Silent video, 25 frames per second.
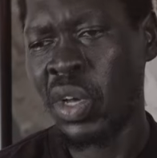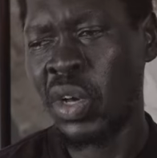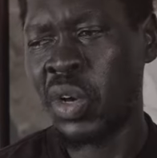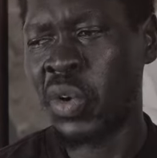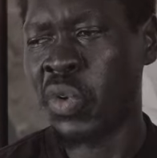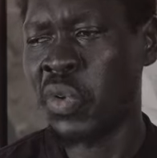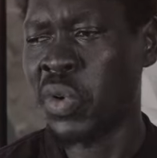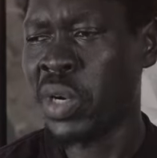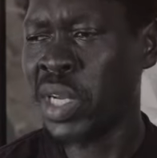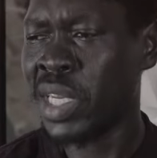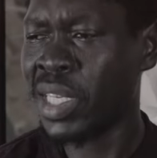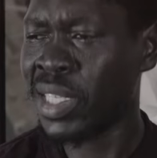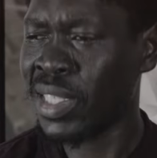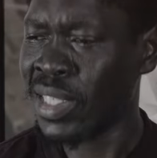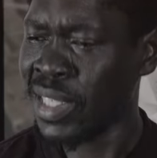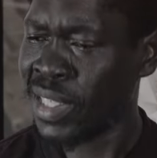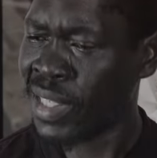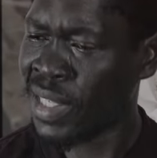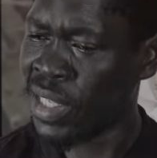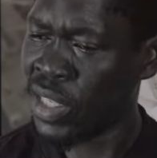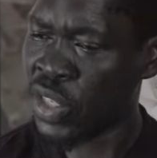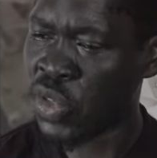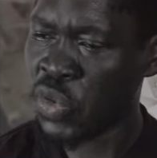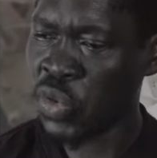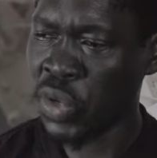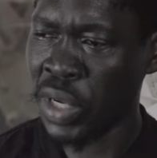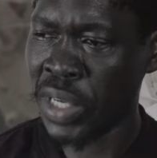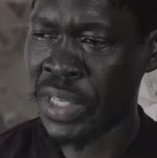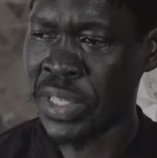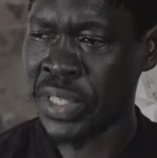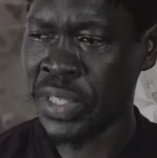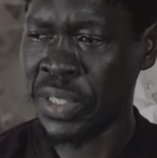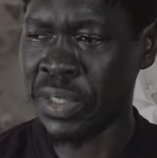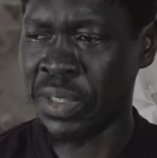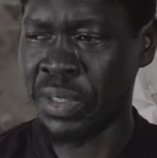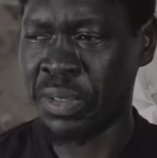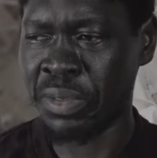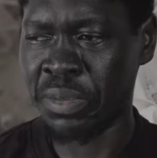what is the
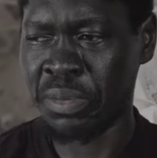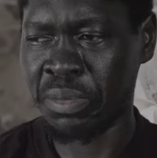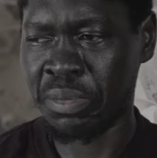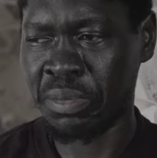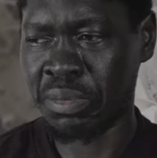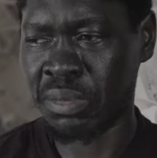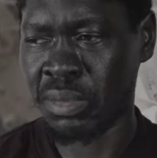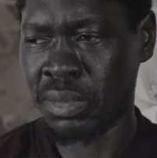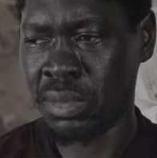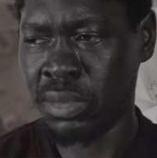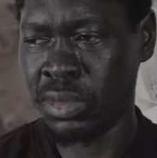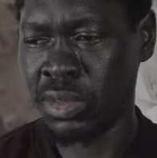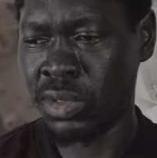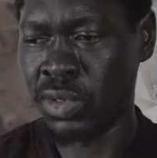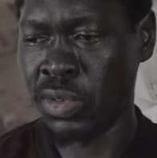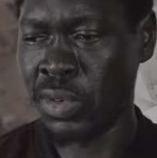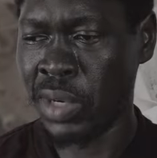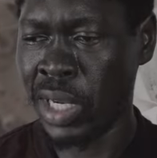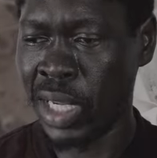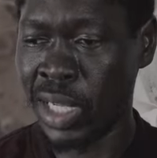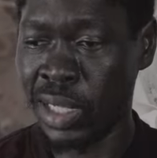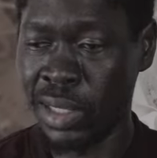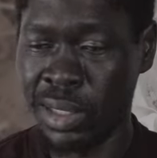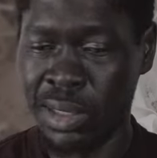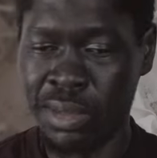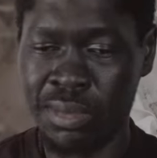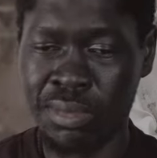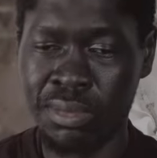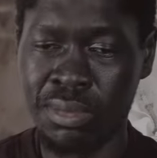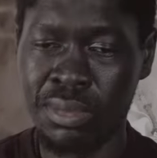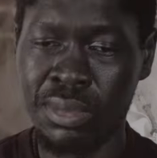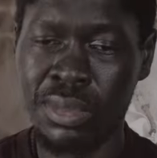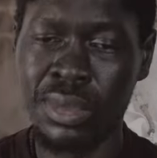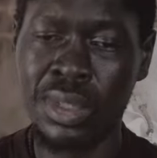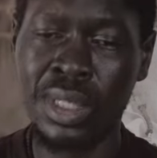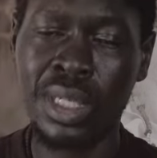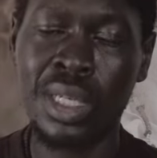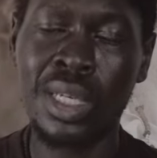situation? Well,
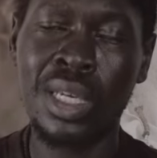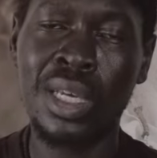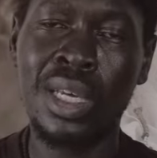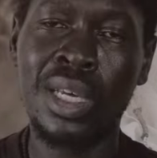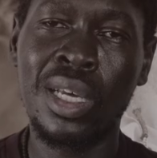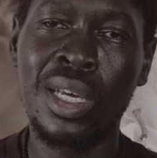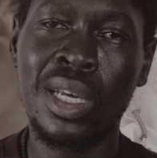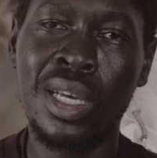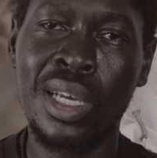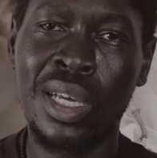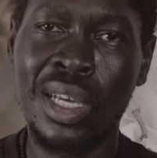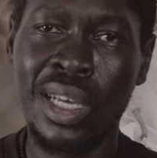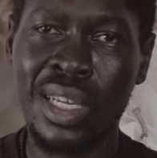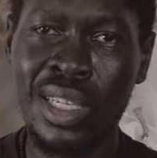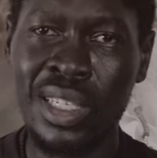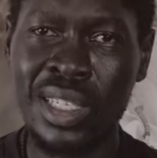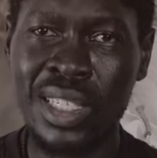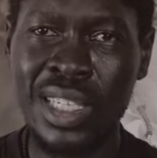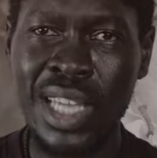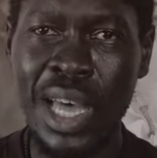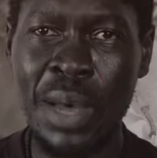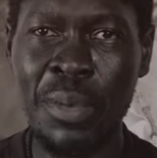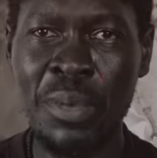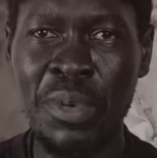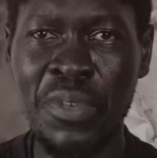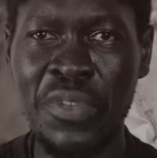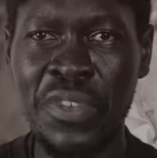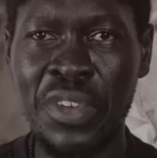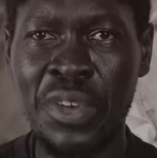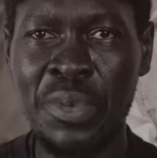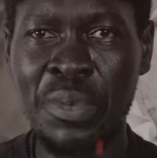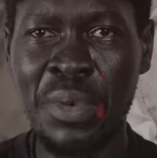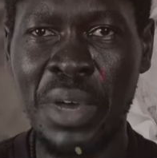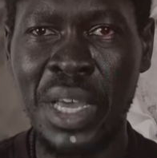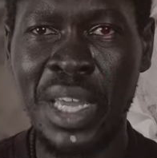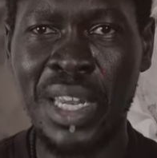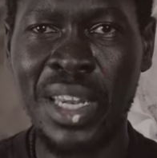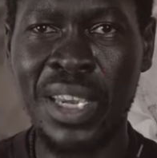some of you
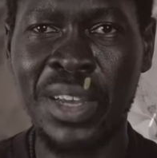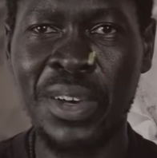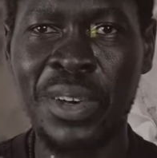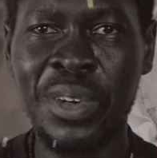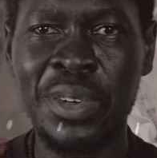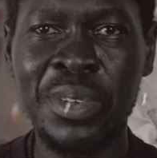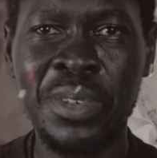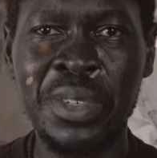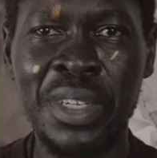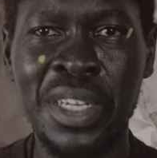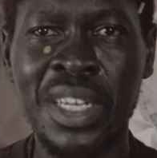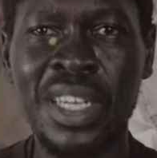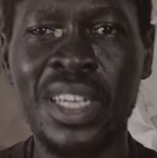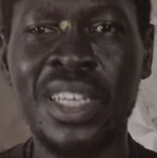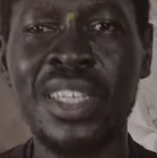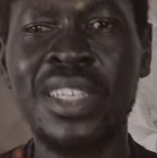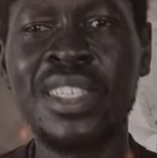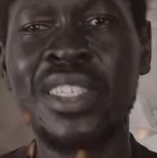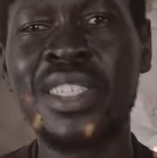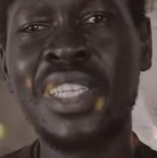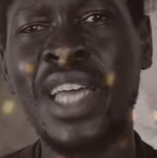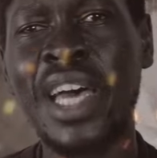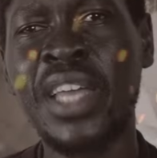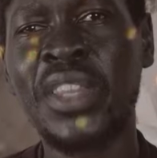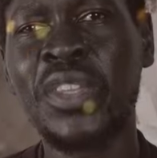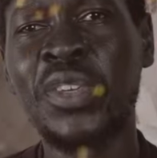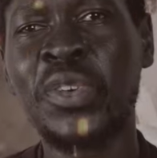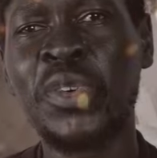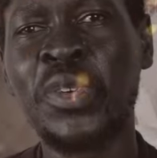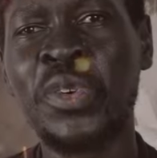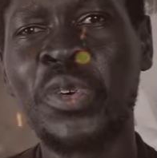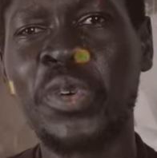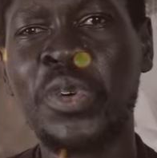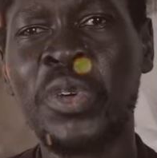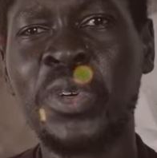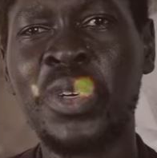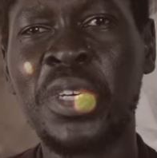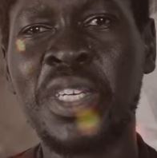might know,
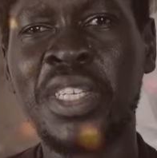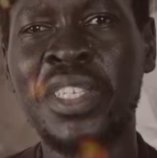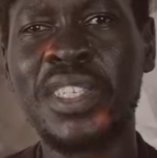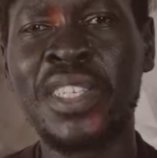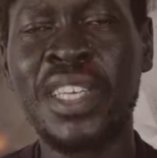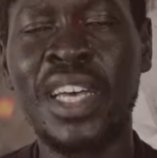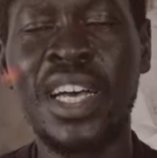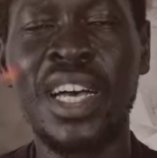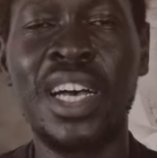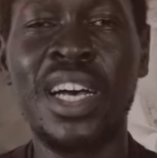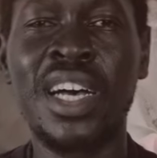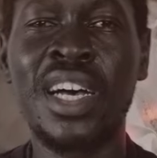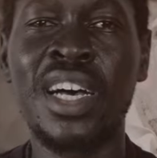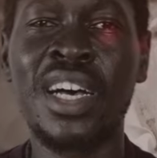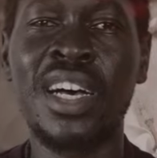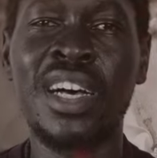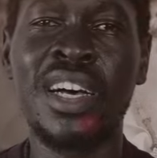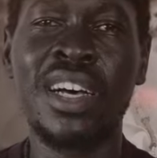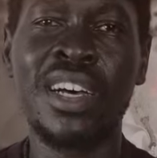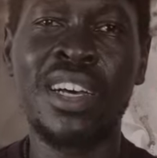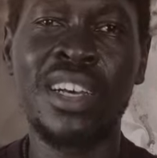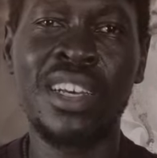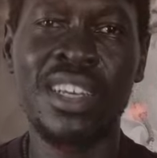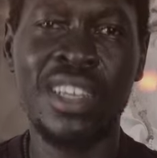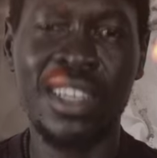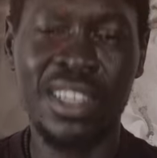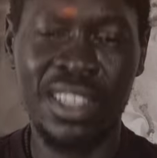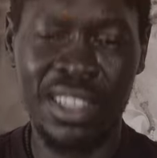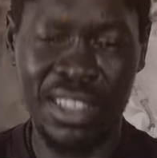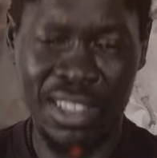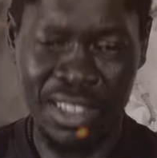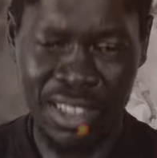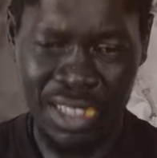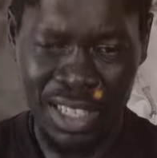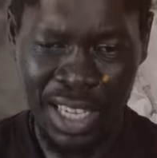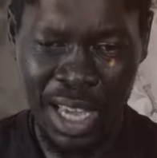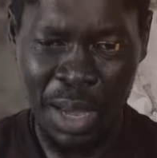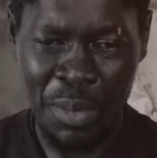Sadhguru is
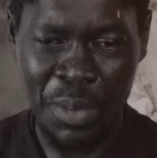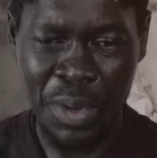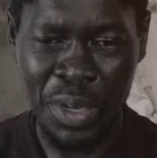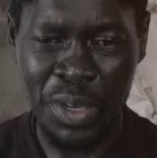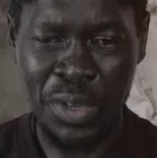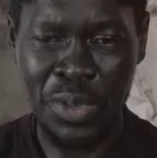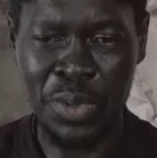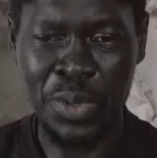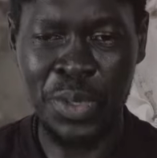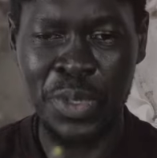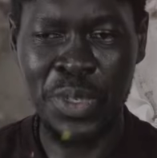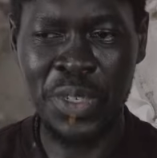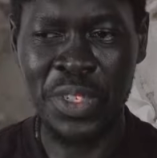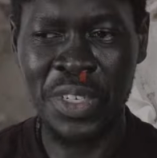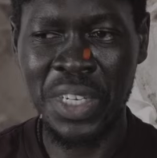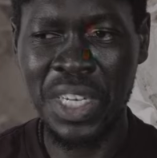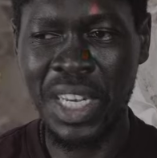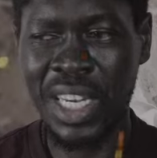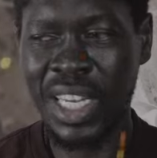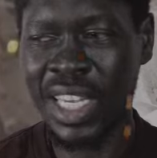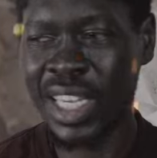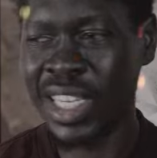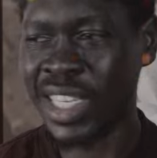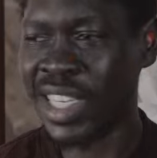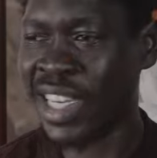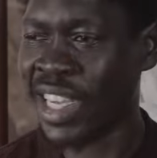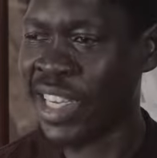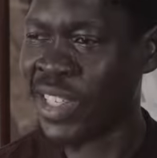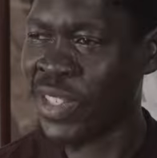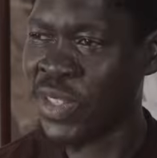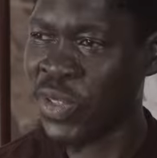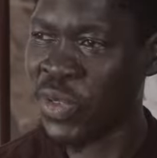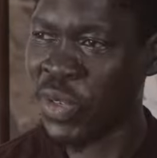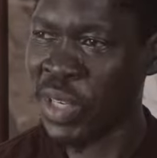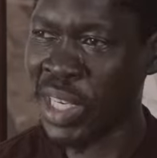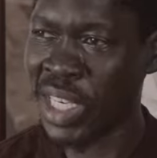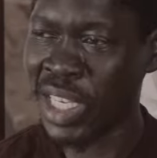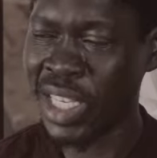coming to Australia
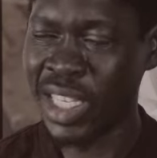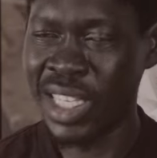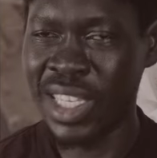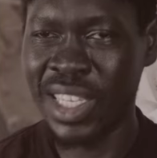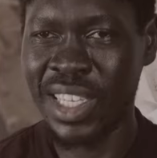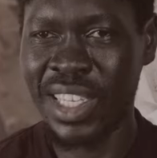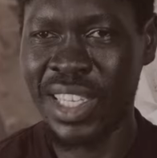next week.